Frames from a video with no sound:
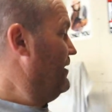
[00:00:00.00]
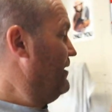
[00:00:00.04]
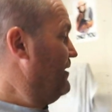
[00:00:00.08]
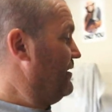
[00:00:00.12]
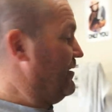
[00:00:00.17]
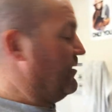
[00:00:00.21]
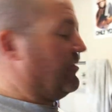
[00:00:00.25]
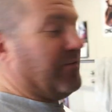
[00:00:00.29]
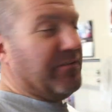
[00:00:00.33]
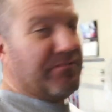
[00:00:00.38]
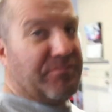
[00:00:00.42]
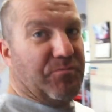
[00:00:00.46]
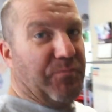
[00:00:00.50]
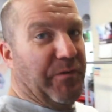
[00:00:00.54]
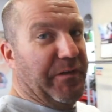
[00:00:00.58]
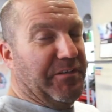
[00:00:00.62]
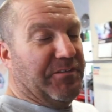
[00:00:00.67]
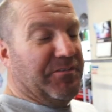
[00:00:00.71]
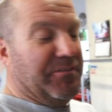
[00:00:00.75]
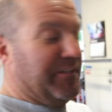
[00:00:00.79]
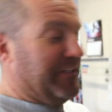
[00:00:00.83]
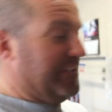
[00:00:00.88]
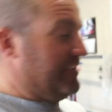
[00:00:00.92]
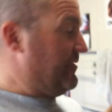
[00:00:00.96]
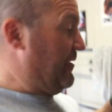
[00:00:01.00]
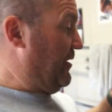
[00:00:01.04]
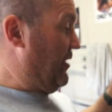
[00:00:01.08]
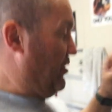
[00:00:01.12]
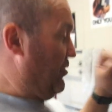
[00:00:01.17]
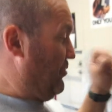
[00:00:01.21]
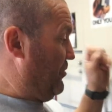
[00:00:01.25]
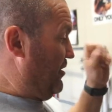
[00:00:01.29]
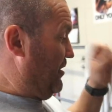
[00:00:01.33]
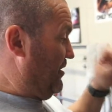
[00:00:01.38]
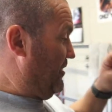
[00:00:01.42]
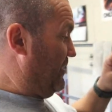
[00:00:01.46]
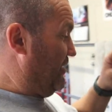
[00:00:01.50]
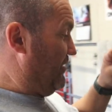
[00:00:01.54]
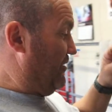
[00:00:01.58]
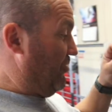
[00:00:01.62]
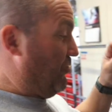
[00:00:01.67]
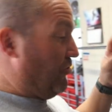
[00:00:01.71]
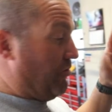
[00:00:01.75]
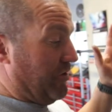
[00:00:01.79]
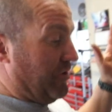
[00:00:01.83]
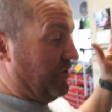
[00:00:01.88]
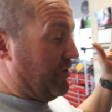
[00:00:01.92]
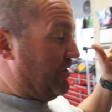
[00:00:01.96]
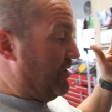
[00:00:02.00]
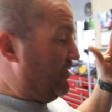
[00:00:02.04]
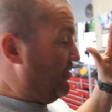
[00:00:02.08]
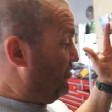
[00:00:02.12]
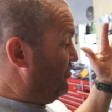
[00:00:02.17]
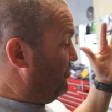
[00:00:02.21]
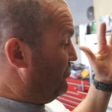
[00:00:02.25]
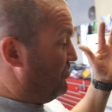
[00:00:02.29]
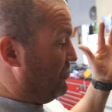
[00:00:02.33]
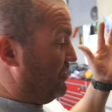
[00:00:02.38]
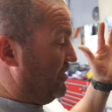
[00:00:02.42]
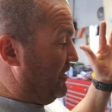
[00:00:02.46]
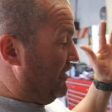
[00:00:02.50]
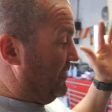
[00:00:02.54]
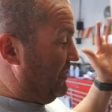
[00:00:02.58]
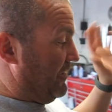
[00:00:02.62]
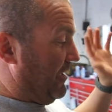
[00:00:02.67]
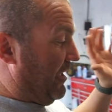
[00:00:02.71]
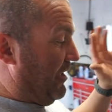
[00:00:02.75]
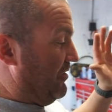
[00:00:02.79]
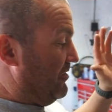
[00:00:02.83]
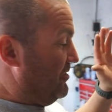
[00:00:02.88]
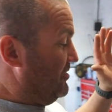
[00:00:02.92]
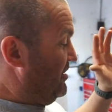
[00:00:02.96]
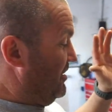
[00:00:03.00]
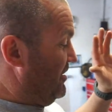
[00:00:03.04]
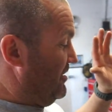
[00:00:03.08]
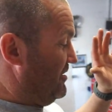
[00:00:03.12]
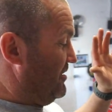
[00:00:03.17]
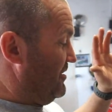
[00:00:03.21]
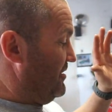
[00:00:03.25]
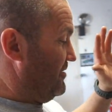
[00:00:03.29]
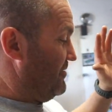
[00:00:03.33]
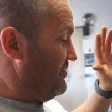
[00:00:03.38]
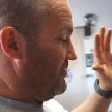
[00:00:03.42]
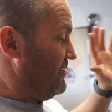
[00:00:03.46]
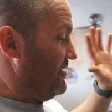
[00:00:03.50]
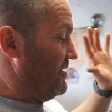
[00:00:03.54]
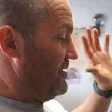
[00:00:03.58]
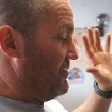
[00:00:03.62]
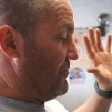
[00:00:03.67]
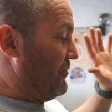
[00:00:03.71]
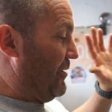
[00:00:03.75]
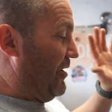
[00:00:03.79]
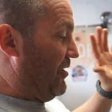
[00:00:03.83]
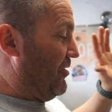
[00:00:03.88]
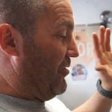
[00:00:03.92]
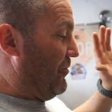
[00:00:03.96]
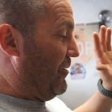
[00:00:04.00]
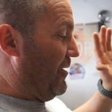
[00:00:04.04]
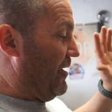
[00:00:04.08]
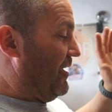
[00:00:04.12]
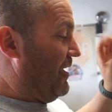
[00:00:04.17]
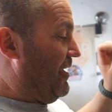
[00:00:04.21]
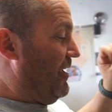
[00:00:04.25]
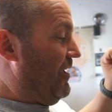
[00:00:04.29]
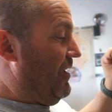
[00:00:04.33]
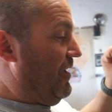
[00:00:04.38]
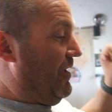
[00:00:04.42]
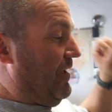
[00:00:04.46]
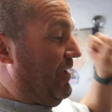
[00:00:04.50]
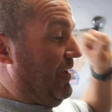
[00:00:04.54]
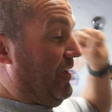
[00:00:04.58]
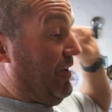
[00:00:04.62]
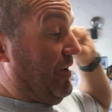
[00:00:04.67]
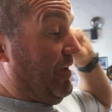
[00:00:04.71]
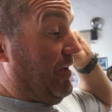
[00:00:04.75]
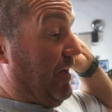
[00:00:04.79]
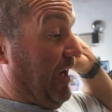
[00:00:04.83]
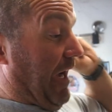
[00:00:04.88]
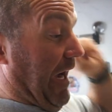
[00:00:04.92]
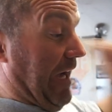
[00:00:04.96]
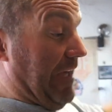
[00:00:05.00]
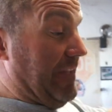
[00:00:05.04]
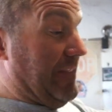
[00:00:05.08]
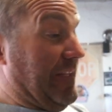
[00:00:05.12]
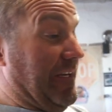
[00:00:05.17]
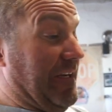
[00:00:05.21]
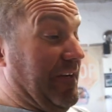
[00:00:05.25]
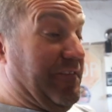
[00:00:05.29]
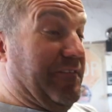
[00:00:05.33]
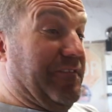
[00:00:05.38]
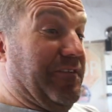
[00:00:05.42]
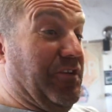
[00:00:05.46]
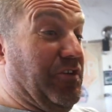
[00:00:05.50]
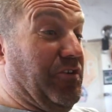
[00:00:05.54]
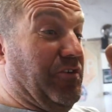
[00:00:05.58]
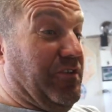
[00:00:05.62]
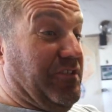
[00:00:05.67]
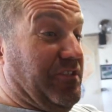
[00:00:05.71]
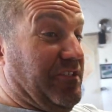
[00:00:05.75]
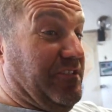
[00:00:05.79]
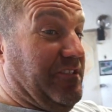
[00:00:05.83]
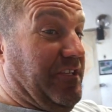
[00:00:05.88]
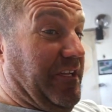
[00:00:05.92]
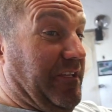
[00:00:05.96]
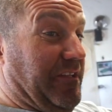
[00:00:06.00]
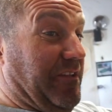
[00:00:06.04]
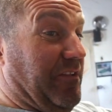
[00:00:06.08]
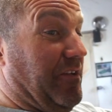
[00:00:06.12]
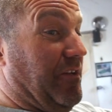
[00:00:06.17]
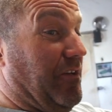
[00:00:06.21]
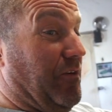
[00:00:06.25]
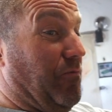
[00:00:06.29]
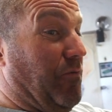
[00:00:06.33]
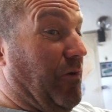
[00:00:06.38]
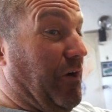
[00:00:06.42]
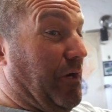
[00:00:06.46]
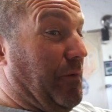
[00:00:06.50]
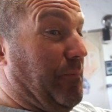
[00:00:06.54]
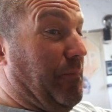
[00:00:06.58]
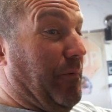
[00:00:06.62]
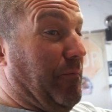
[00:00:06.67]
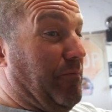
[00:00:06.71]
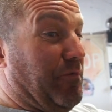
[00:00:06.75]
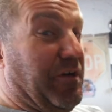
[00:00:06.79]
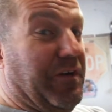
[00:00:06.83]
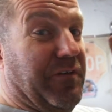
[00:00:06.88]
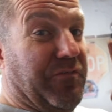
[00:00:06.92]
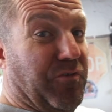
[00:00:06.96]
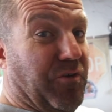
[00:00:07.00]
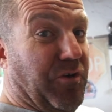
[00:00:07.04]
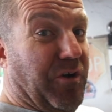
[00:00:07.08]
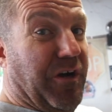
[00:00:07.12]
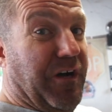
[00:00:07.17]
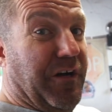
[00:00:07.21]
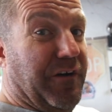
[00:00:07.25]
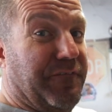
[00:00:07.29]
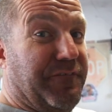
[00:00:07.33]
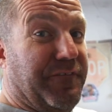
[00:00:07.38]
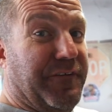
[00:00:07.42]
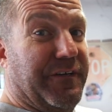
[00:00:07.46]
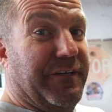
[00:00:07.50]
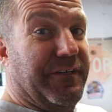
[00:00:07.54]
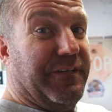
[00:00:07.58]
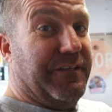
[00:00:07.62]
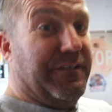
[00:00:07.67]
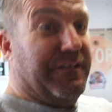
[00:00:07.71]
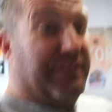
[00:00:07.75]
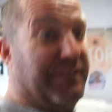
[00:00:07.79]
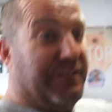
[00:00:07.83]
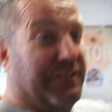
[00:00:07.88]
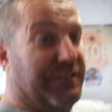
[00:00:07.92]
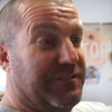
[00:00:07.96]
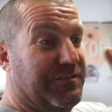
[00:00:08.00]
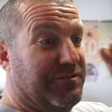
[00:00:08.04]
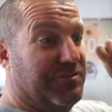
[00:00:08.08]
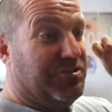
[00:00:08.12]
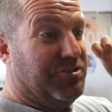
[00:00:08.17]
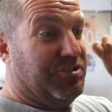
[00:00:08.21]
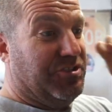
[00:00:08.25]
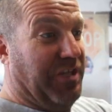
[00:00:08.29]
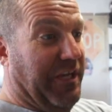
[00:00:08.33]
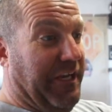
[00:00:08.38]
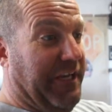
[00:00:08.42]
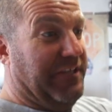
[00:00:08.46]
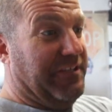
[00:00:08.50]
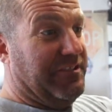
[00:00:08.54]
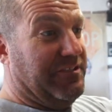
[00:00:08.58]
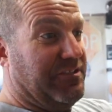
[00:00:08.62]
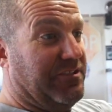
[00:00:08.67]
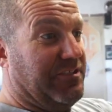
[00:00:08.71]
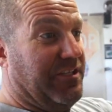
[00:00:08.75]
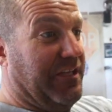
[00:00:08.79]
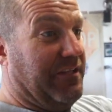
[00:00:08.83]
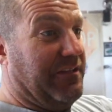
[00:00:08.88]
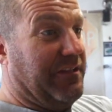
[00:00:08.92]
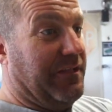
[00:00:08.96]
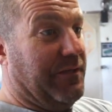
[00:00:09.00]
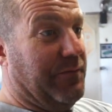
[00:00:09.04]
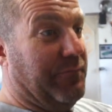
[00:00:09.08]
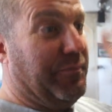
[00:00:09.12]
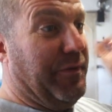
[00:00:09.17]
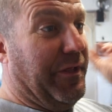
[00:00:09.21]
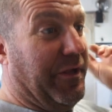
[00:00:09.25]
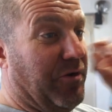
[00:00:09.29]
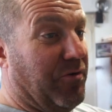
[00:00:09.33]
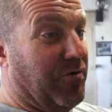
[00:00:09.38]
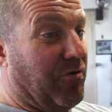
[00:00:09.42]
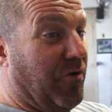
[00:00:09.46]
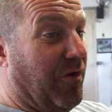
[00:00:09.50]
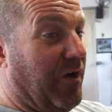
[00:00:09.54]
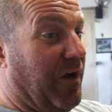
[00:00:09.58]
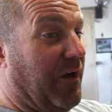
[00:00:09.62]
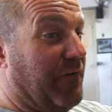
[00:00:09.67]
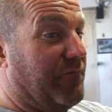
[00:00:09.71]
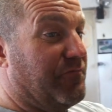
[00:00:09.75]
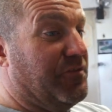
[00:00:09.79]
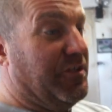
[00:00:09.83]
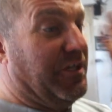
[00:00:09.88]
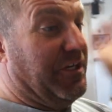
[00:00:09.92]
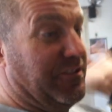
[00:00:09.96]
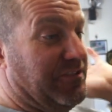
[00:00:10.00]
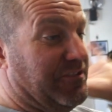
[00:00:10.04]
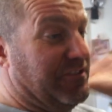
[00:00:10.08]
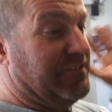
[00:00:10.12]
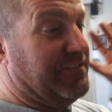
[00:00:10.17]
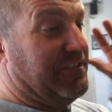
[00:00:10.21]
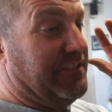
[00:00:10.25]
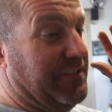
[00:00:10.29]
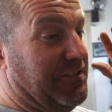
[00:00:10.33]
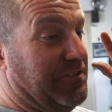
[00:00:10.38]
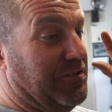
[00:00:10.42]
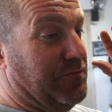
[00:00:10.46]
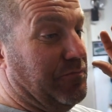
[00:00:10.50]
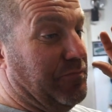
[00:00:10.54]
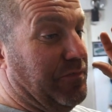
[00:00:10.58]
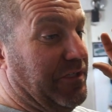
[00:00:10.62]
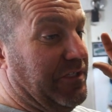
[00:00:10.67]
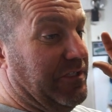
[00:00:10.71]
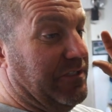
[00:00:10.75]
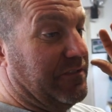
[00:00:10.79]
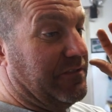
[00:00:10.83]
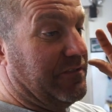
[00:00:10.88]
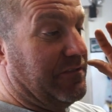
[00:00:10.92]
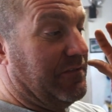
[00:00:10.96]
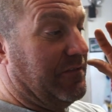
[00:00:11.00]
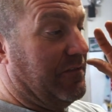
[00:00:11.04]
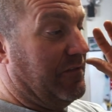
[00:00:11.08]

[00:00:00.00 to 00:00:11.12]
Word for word: You'll have to wait till next video, or you can Google it, how to change it. Doesn't matter to me. I thought you could just take the water pump cover off, take the impeller off, change the seal, but